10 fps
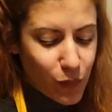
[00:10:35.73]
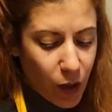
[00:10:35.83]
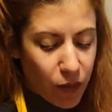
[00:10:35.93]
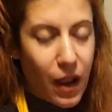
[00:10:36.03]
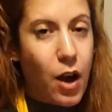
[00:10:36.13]

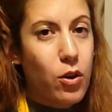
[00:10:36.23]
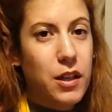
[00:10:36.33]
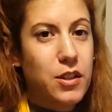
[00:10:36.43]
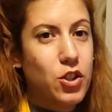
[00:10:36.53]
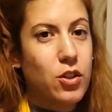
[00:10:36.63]
flour
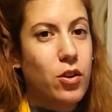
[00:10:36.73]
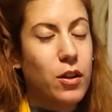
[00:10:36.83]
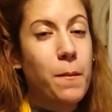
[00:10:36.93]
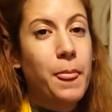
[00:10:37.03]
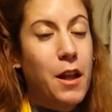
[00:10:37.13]
in
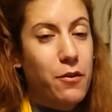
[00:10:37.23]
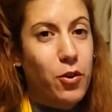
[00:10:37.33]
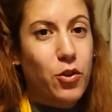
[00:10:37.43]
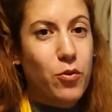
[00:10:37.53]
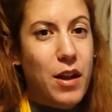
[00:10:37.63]
general
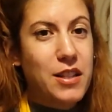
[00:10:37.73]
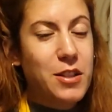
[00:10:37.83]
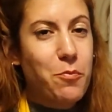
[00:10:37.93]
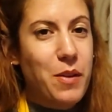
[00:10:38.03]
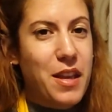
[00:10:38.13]
for the
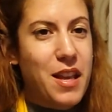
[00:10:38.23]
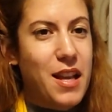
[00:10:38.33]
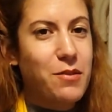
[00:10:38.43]
recipe,